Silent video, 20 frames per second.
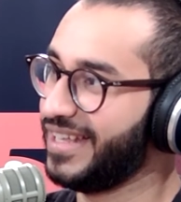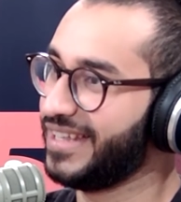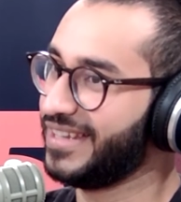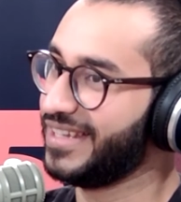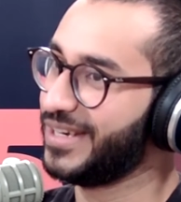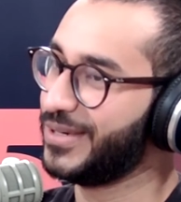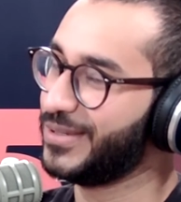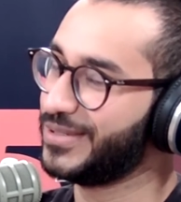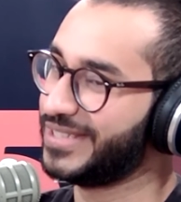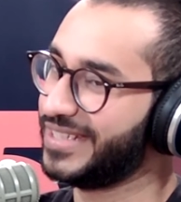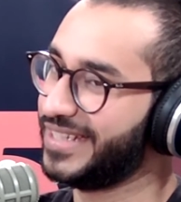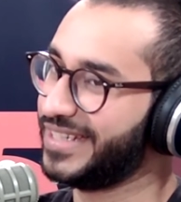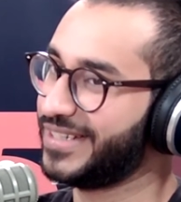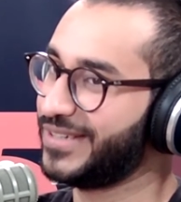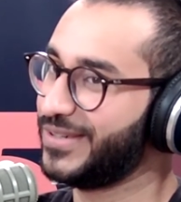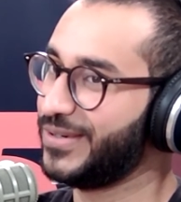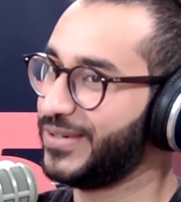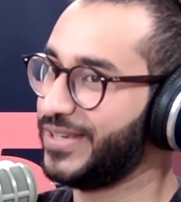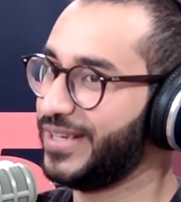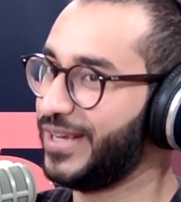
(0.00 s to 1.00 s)
And then I was like,
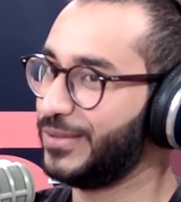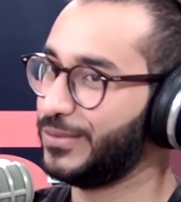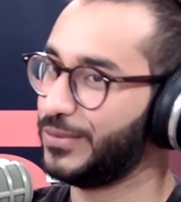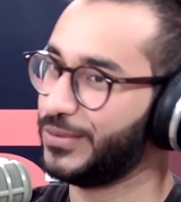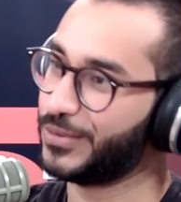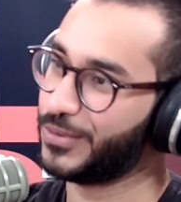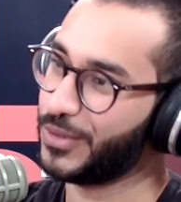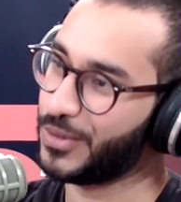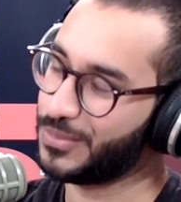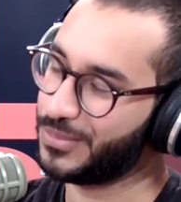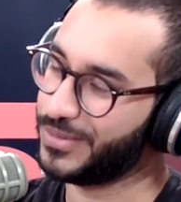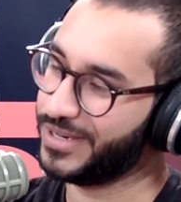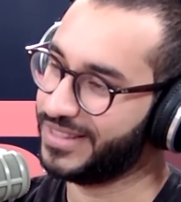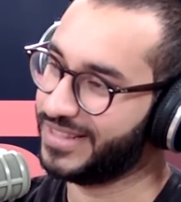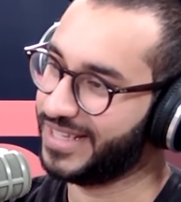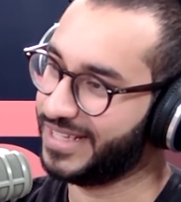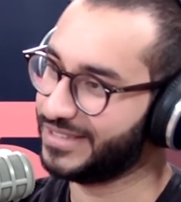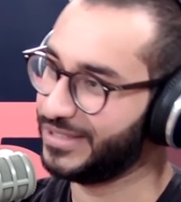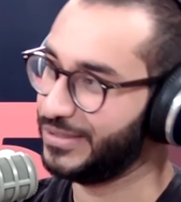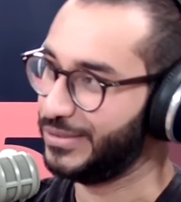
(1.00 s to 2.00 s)
okay, how to incorporate
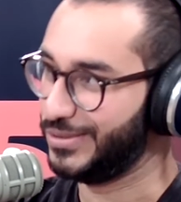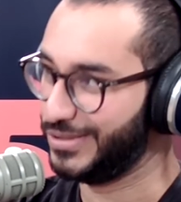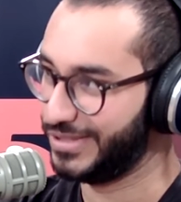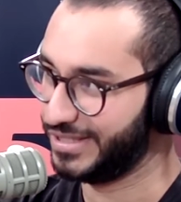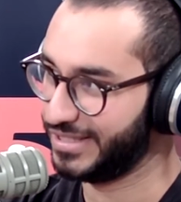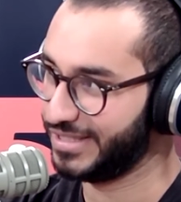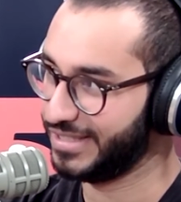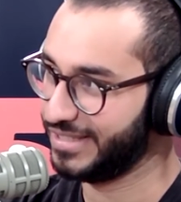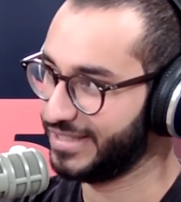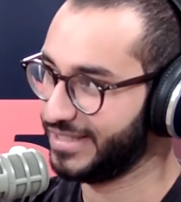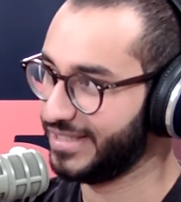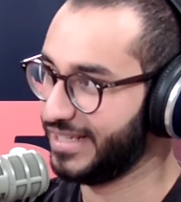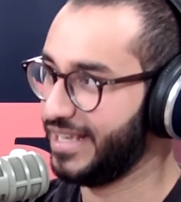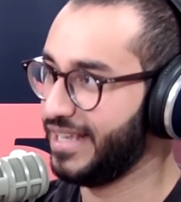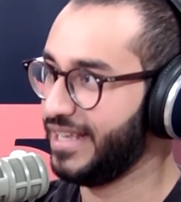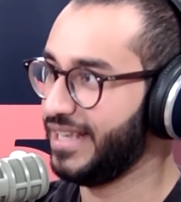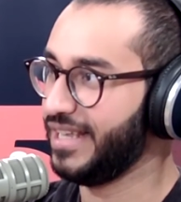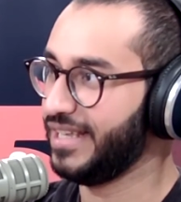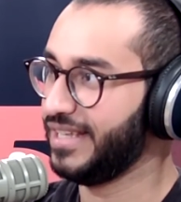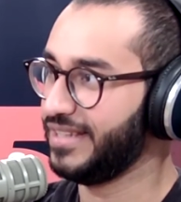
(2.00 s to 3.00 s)
that into desserts?
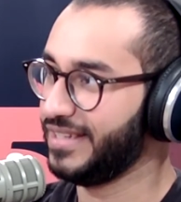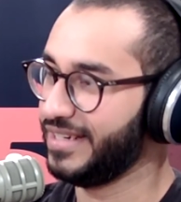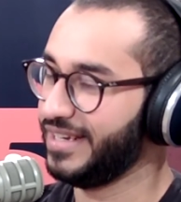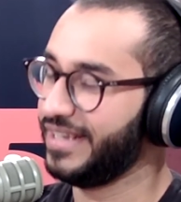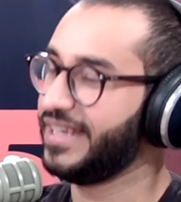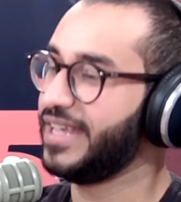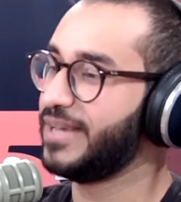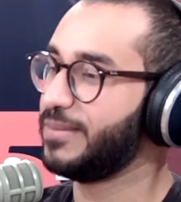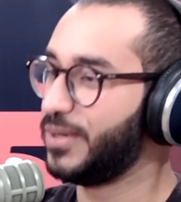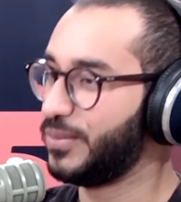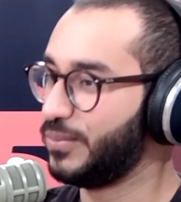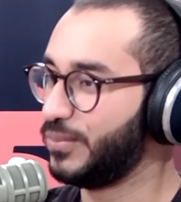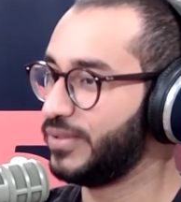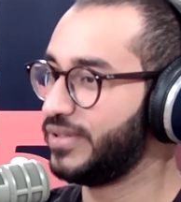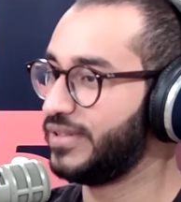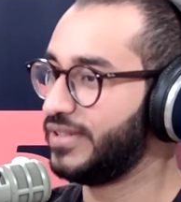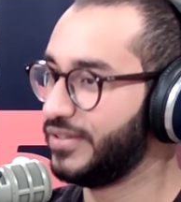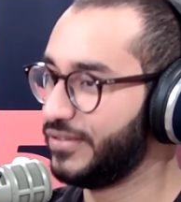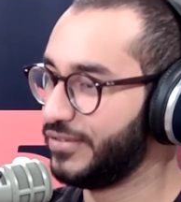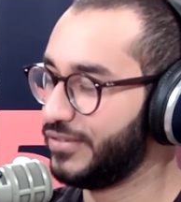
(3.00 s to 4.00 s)
And then I came up
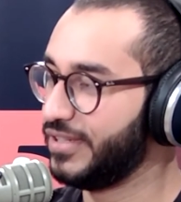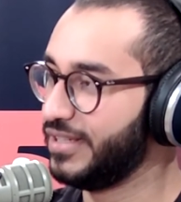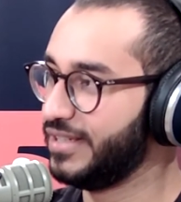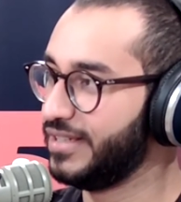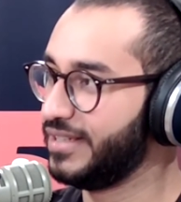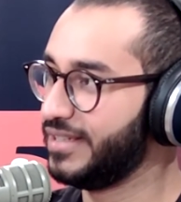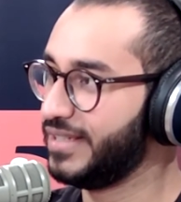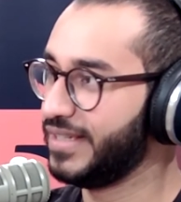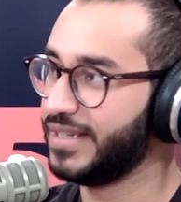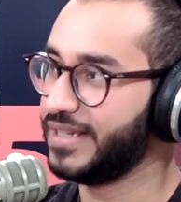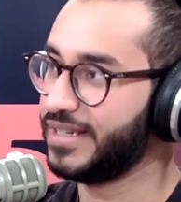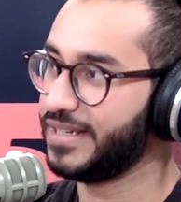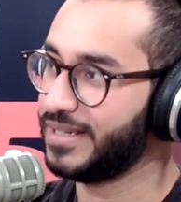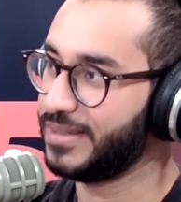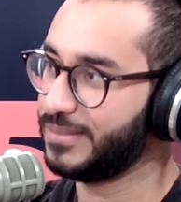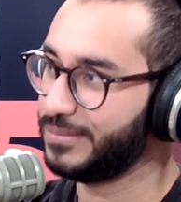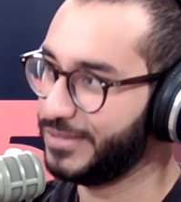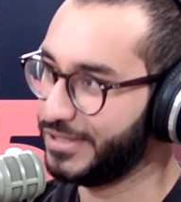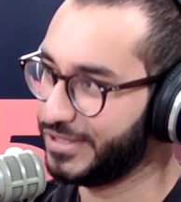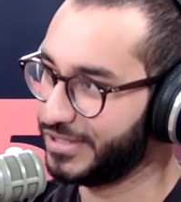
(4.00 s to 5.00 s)
with different
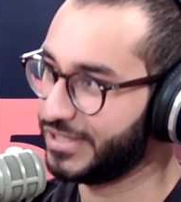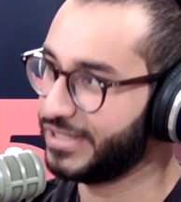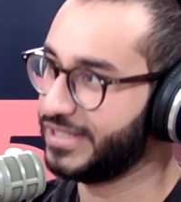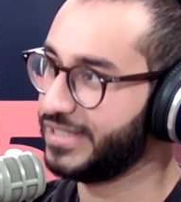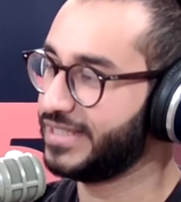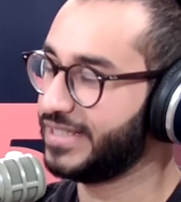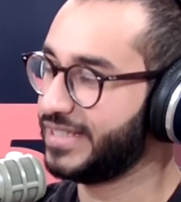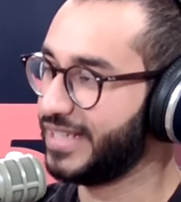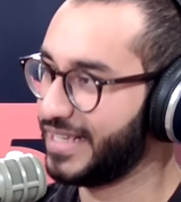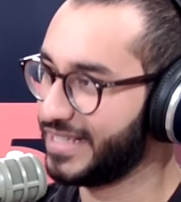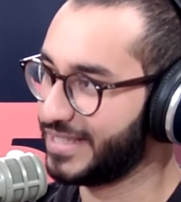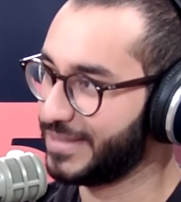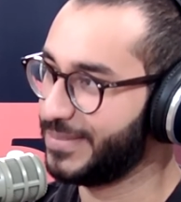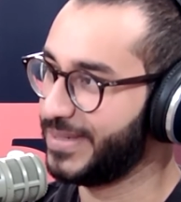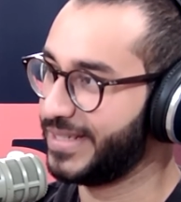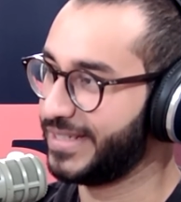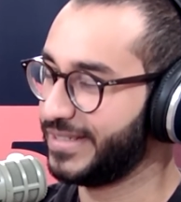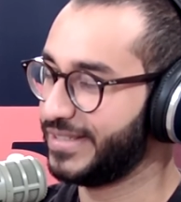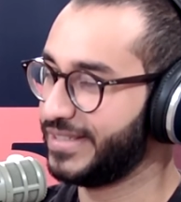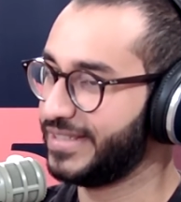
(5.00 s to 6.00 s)
desserts and
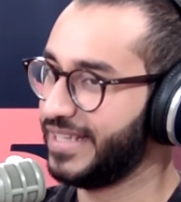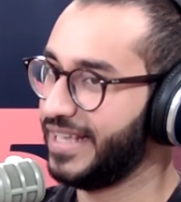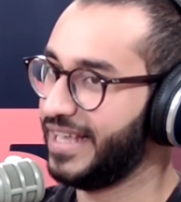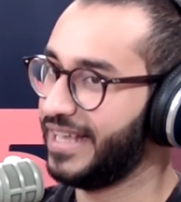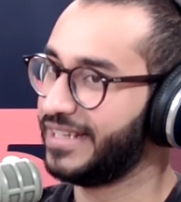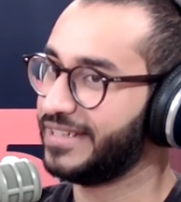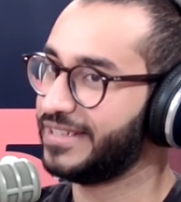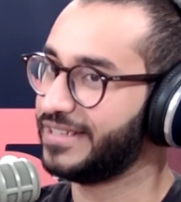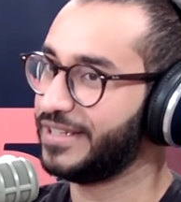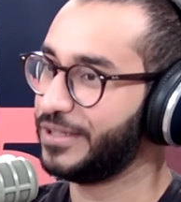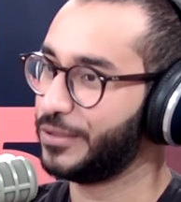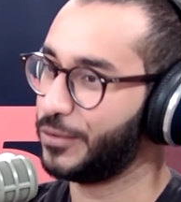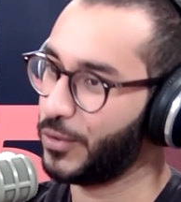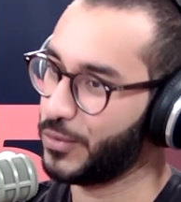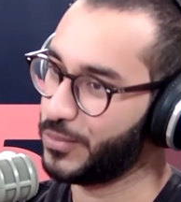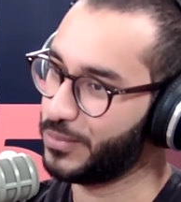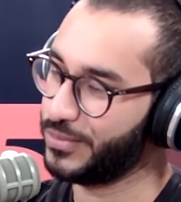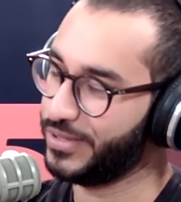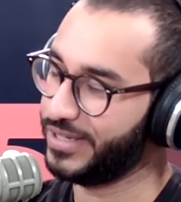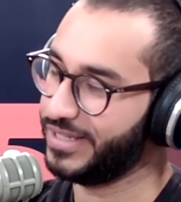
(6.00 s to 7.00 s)
aspects and
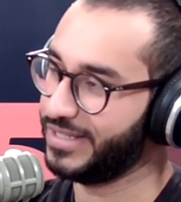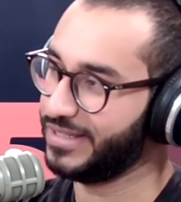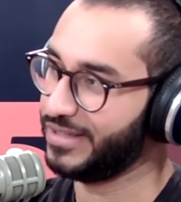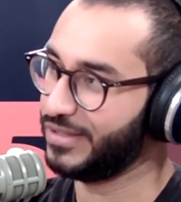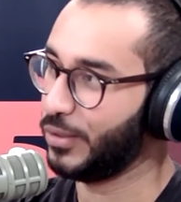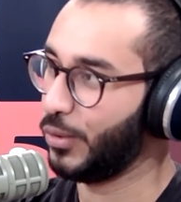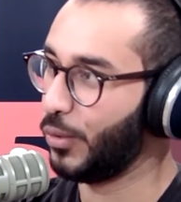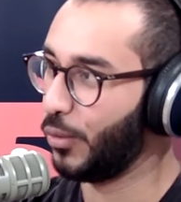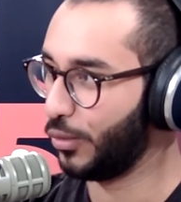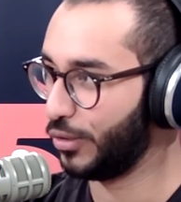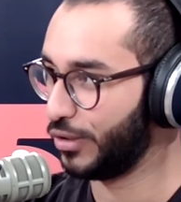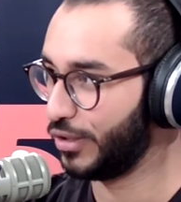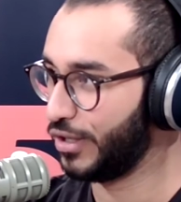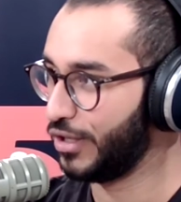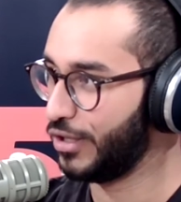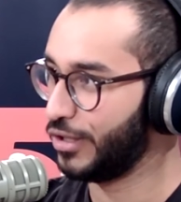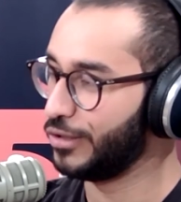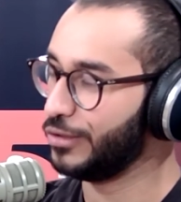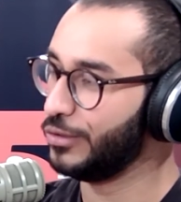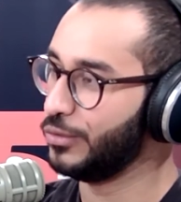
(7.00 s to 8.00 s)
incorporated the whole
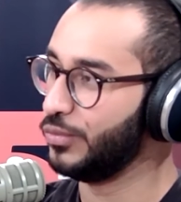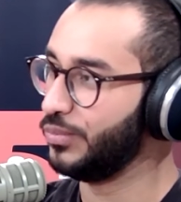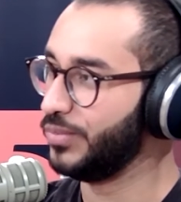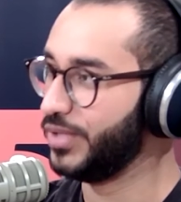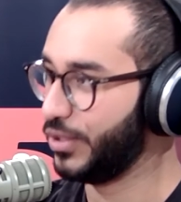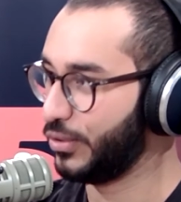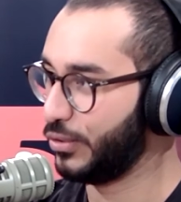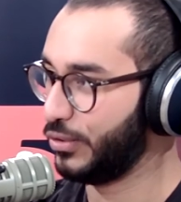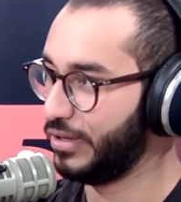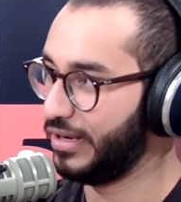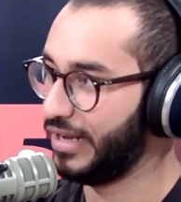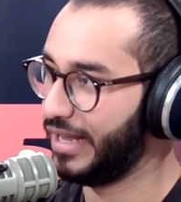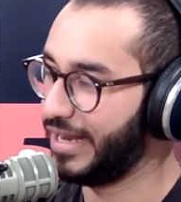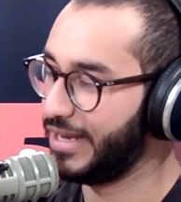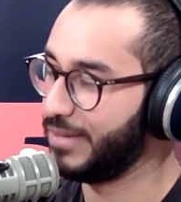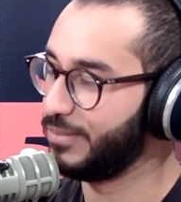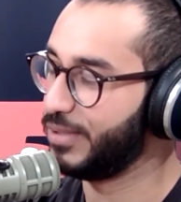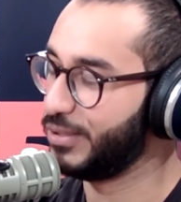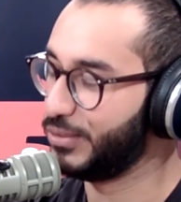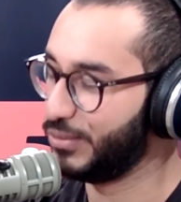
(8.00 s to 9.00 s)
Lumi or
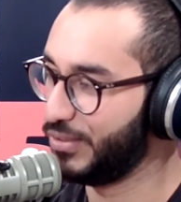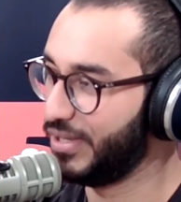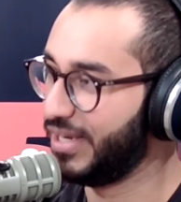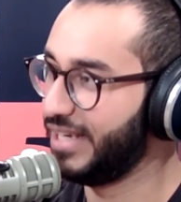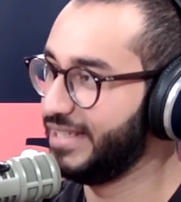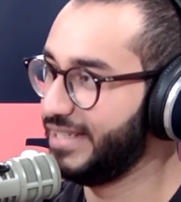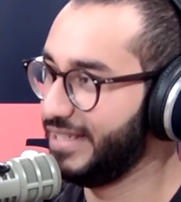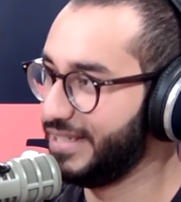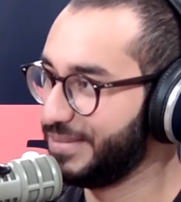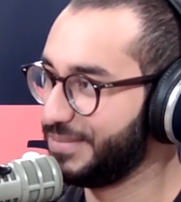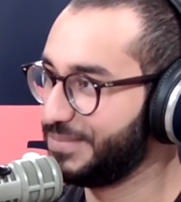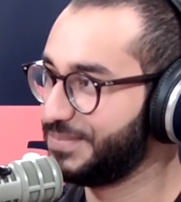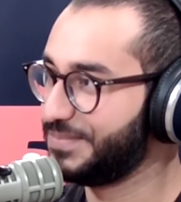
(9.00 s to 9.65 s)
lime into the idea.